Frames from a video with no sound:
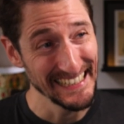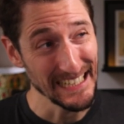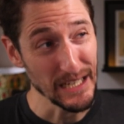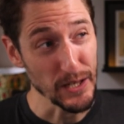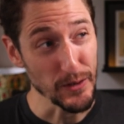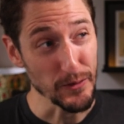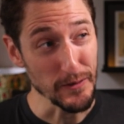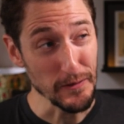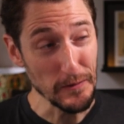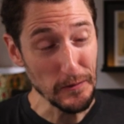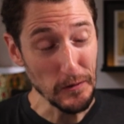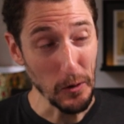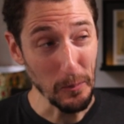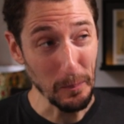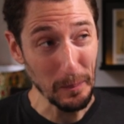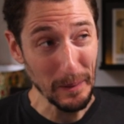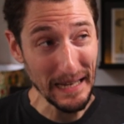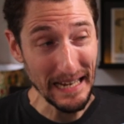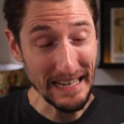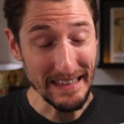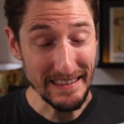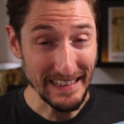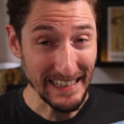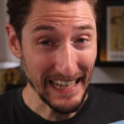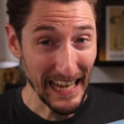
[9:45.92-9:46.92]
if you've not
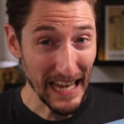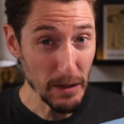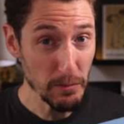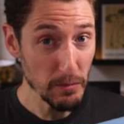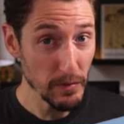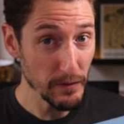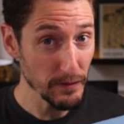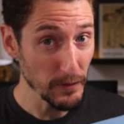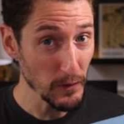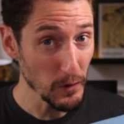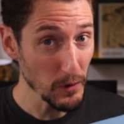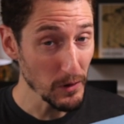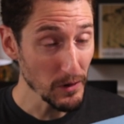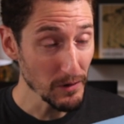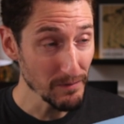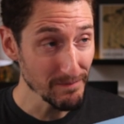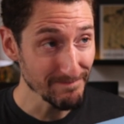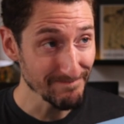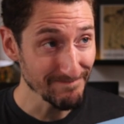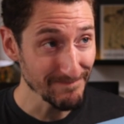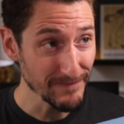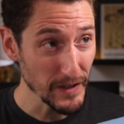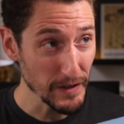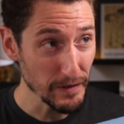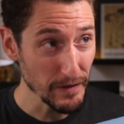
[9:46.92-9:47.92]
played the game
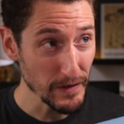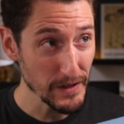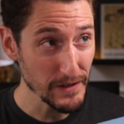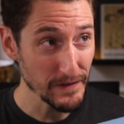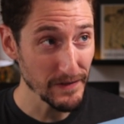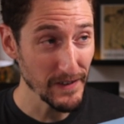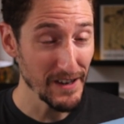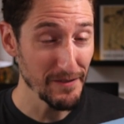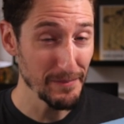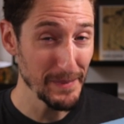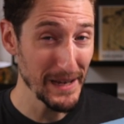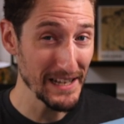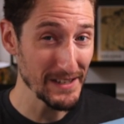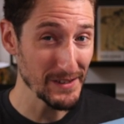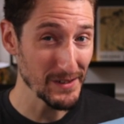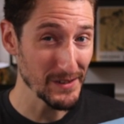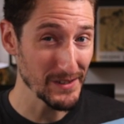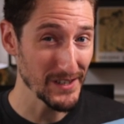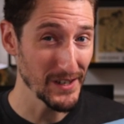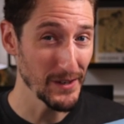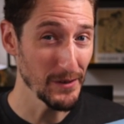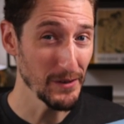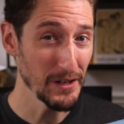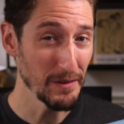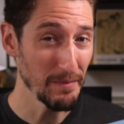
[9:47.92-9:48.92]
before, for the first five minutes or
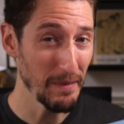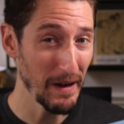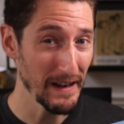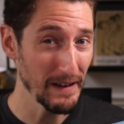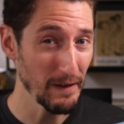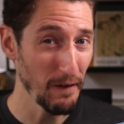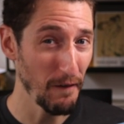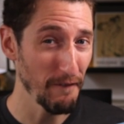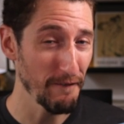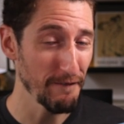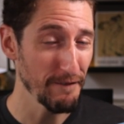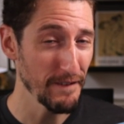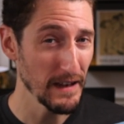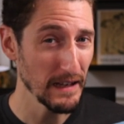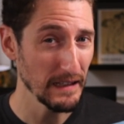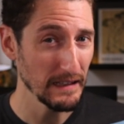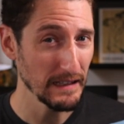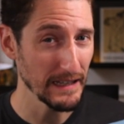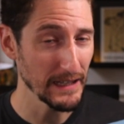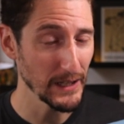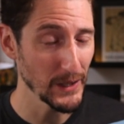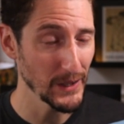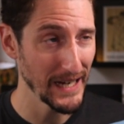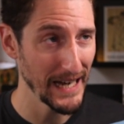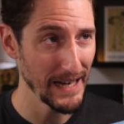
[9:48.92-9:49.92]
so, you might not feel
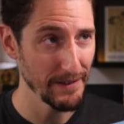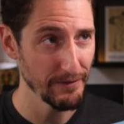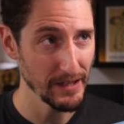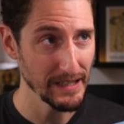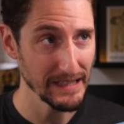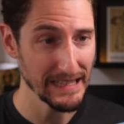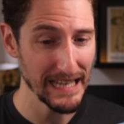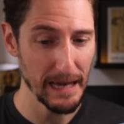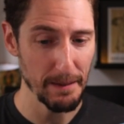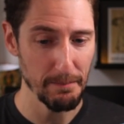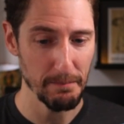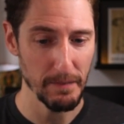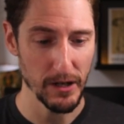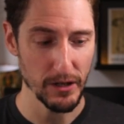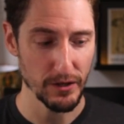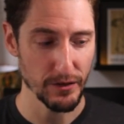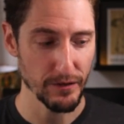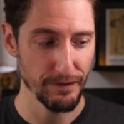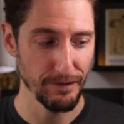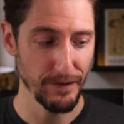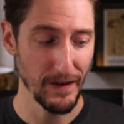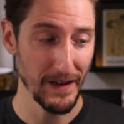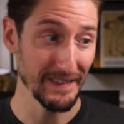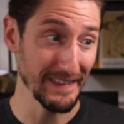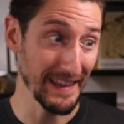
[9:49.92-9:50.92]
like you're having that much
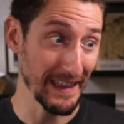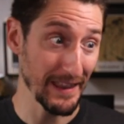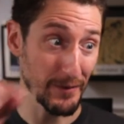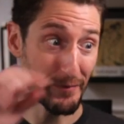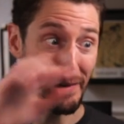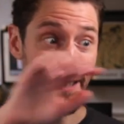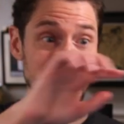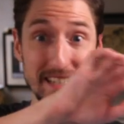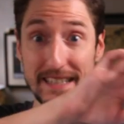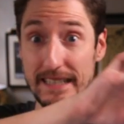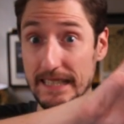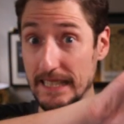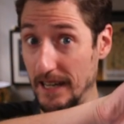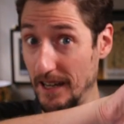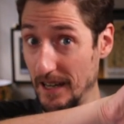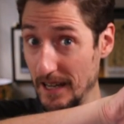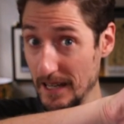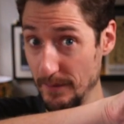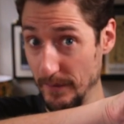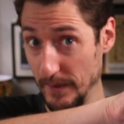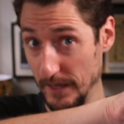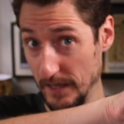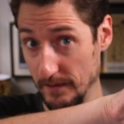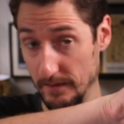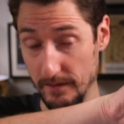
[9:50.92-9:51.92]
fun. Now, there is a
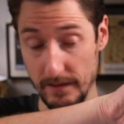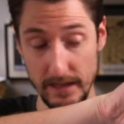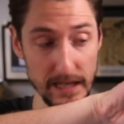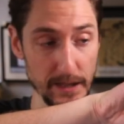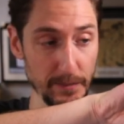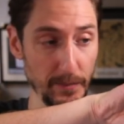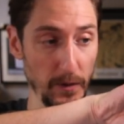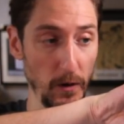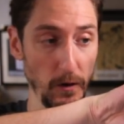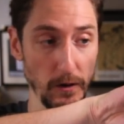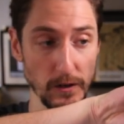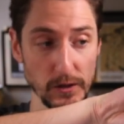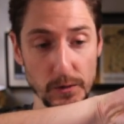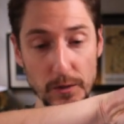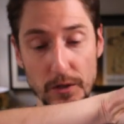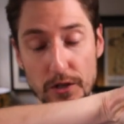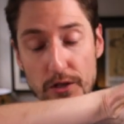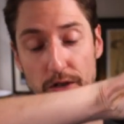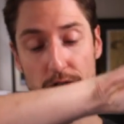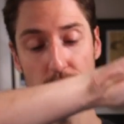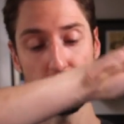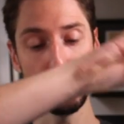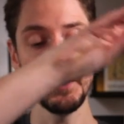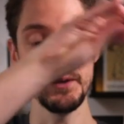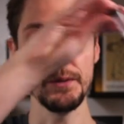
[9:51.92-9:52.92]
timer in the box which
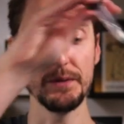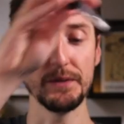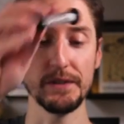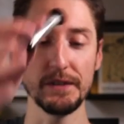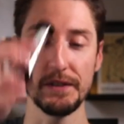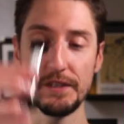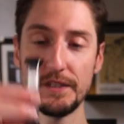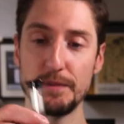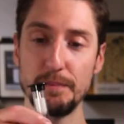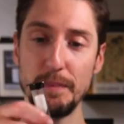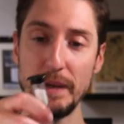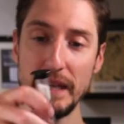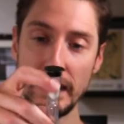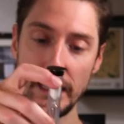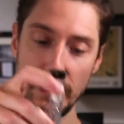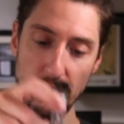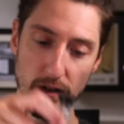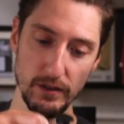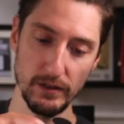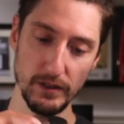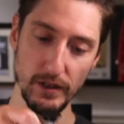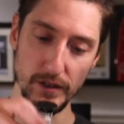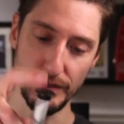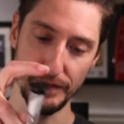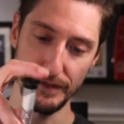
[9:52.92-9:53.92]
you can use to speed
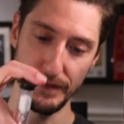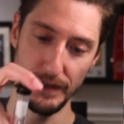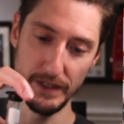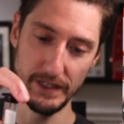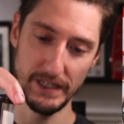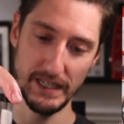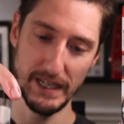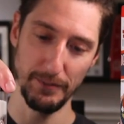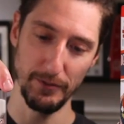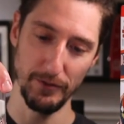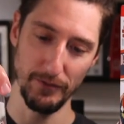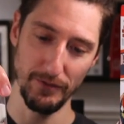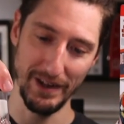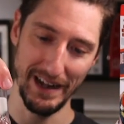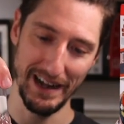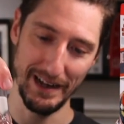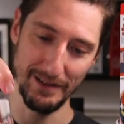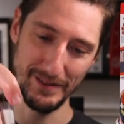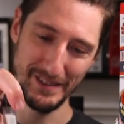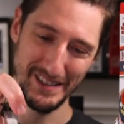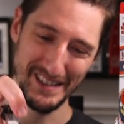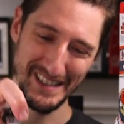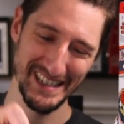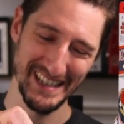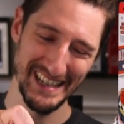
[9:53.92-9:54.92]
along those first couple of
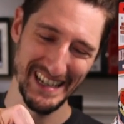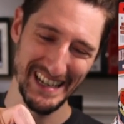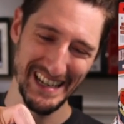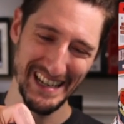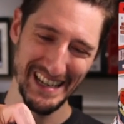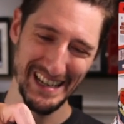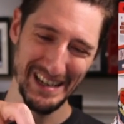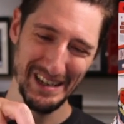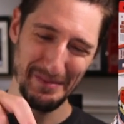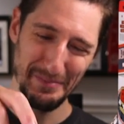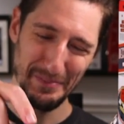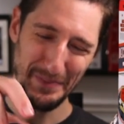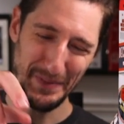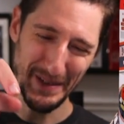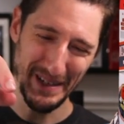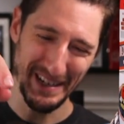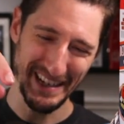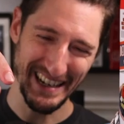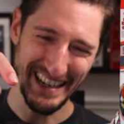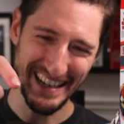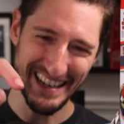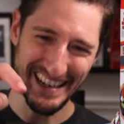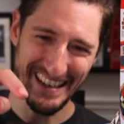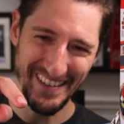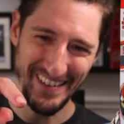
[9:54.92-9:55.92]
rounds,
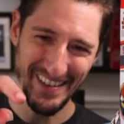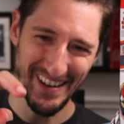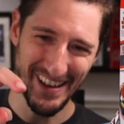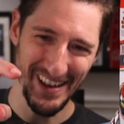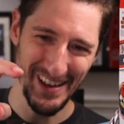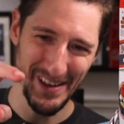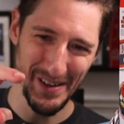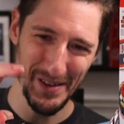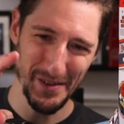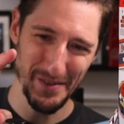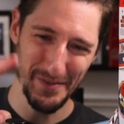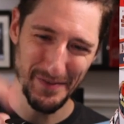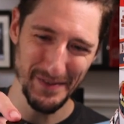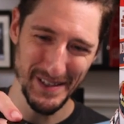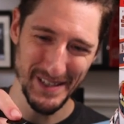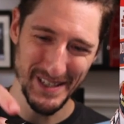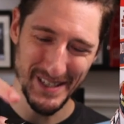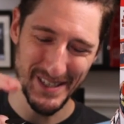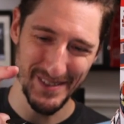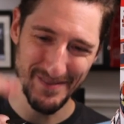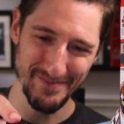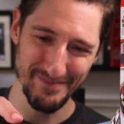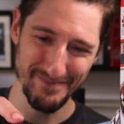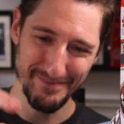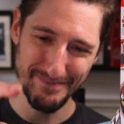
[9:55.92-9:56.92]
but I don't know if
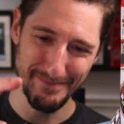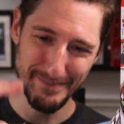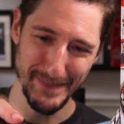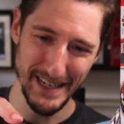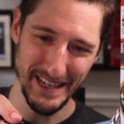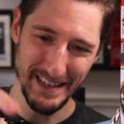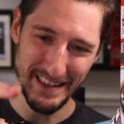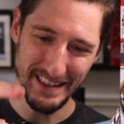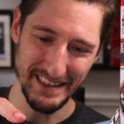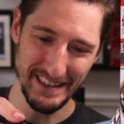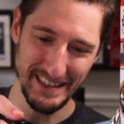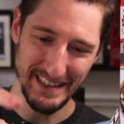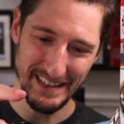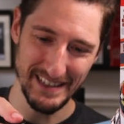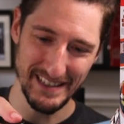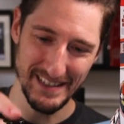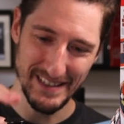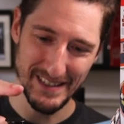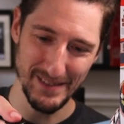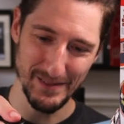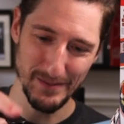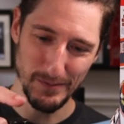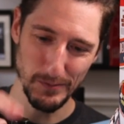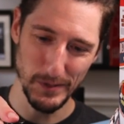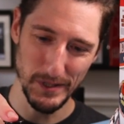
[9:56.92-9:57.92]
there's many
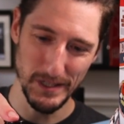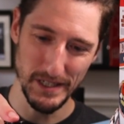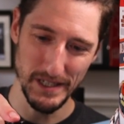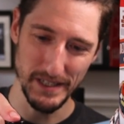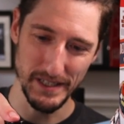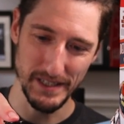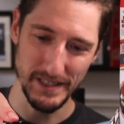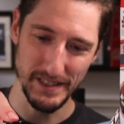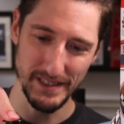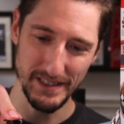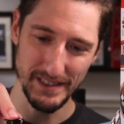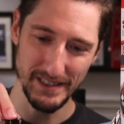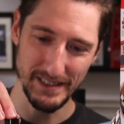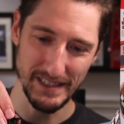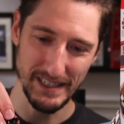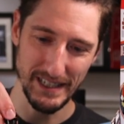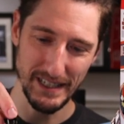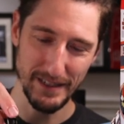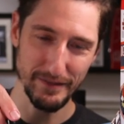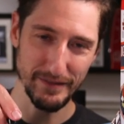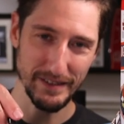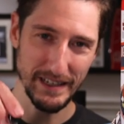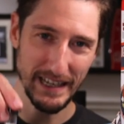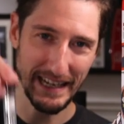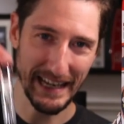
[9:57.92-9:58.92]
things worse than
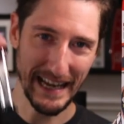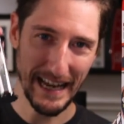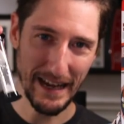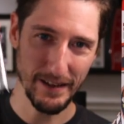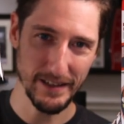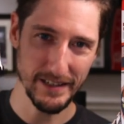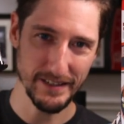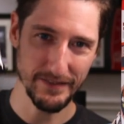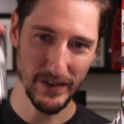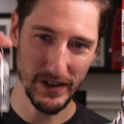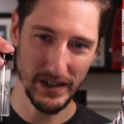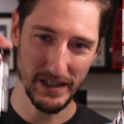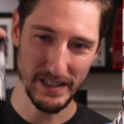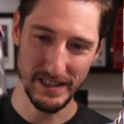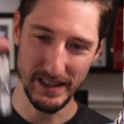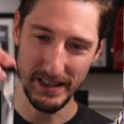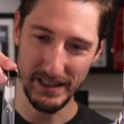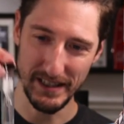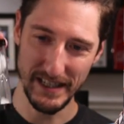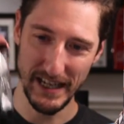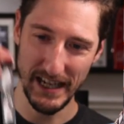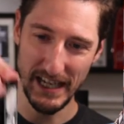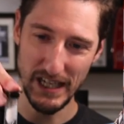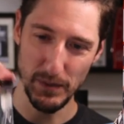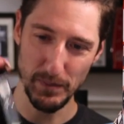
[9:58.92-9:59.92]
kind of getting out a device
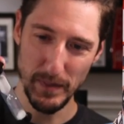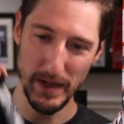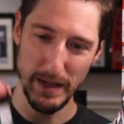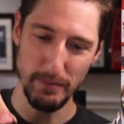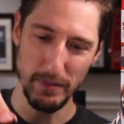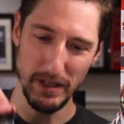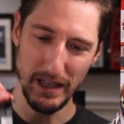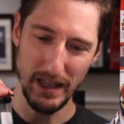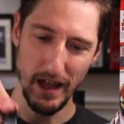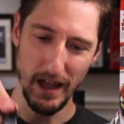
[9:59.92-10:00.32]
and saying to people,